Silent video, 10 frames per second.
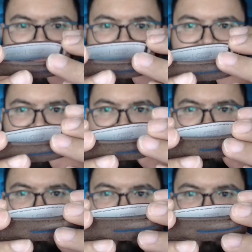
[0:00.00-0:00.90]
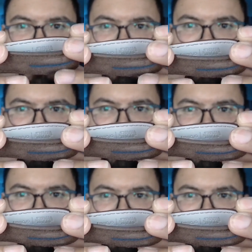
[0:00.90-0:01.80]
Star Wars and
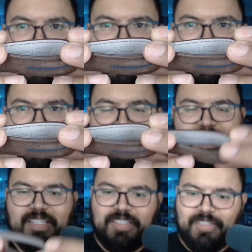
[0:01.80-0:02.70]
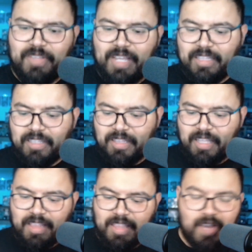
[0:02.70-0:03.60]
Orbitkey on the other side. So I thought
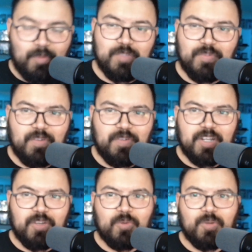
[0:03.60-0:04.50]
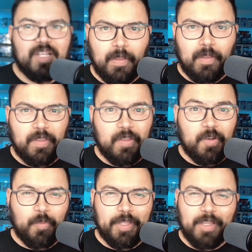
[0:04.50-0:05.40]
that was very, very cool. You
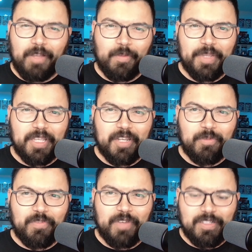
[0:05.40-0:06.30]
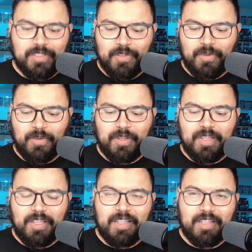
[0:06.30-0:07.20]
know me, I'm a big Kenobi fan, so
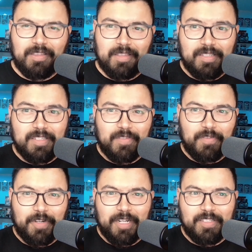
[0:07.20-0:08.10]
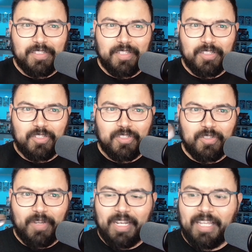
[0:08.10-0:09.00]
this is a very nice touch.
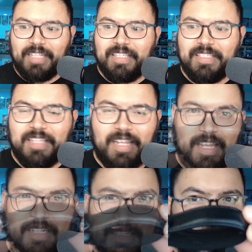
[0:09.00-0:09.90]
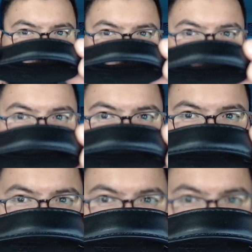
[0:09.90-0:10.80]
So I like this a lot. Okay, so I went back
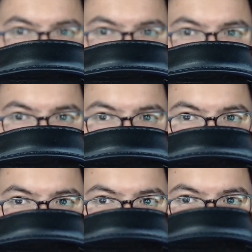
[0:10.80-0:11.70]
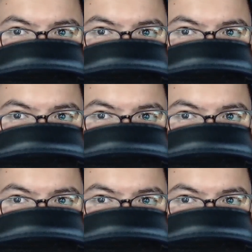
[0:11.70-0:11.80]
and looked at the Darth Vader one, and it